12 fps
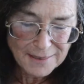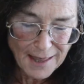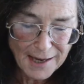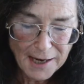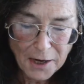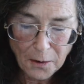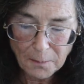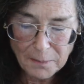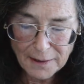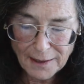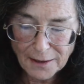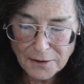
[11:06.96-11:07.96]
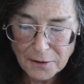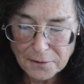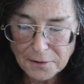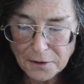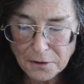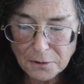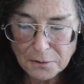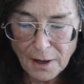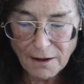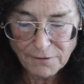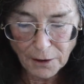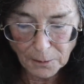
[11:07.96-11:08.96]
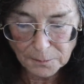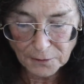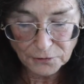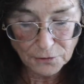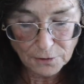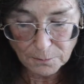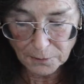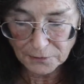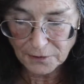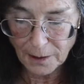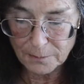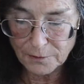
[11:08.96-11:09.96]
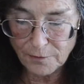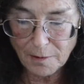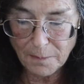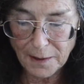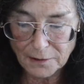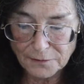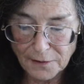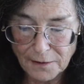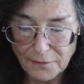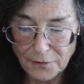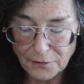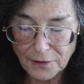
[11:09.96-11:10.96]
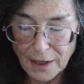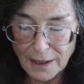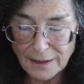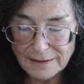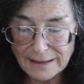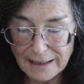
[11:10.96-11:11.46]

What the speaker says: AARP, I know that you have helped us numerous times over the past 5 years to